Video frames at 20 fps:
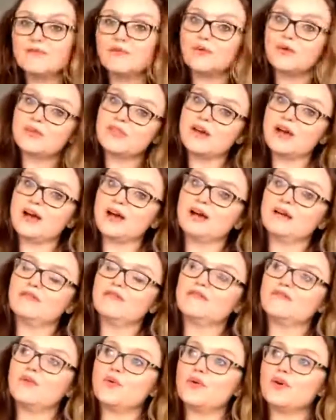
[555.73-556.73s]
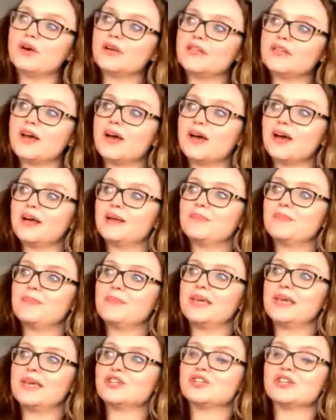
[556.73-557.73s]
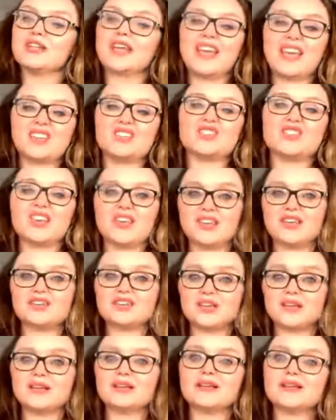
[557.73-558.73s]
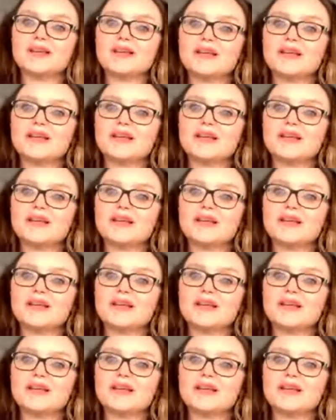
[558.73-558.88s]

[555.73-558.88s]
for that patient education,